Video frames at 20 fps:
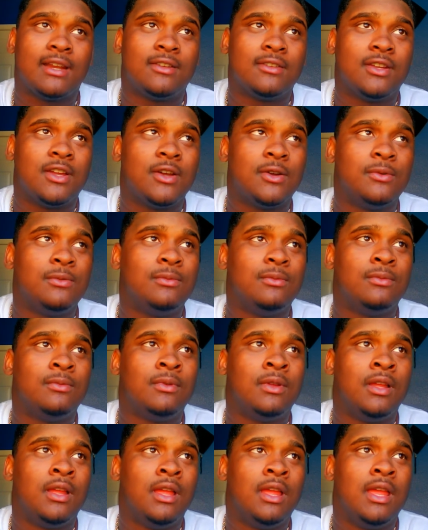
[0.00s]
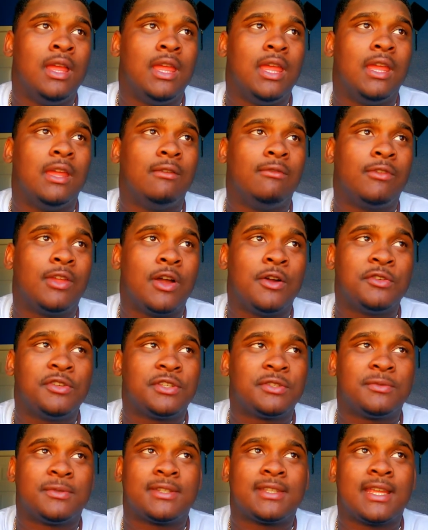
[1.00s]
I don't know if
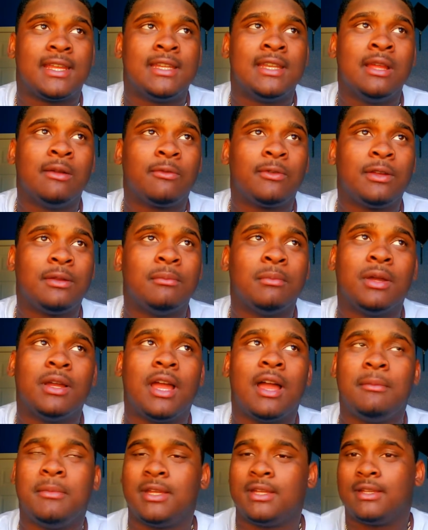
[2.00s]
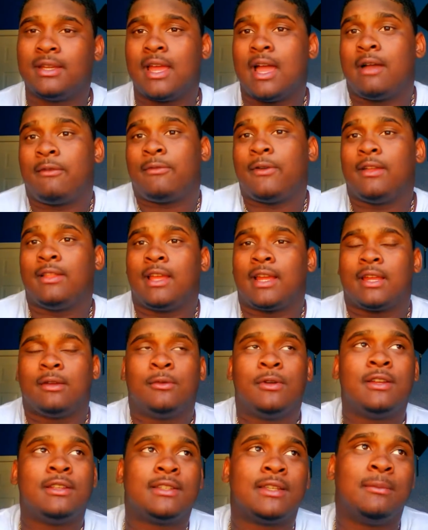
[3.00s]
coaches would say different, but I mean, I felt like
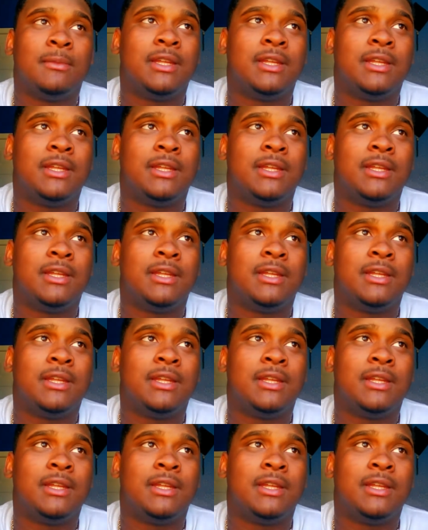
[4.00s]
it was.